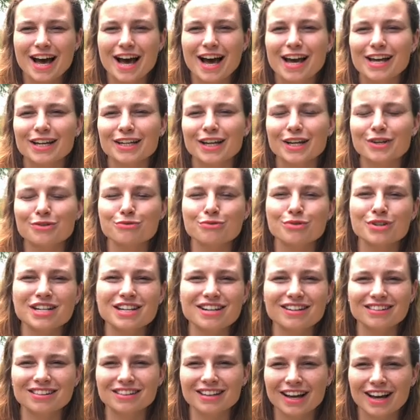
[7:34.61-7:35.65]
I can
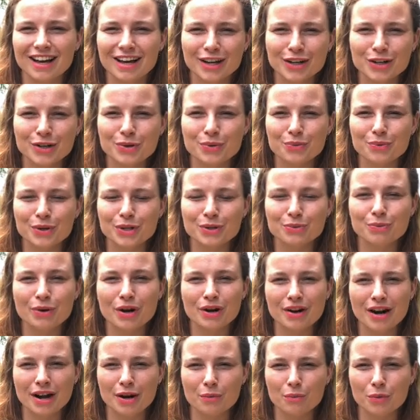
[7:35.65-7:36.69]
realign with
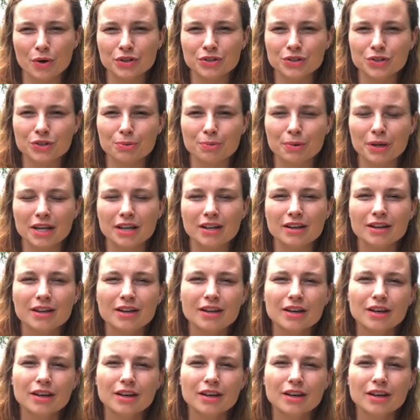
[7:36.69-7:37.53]
where I want to be,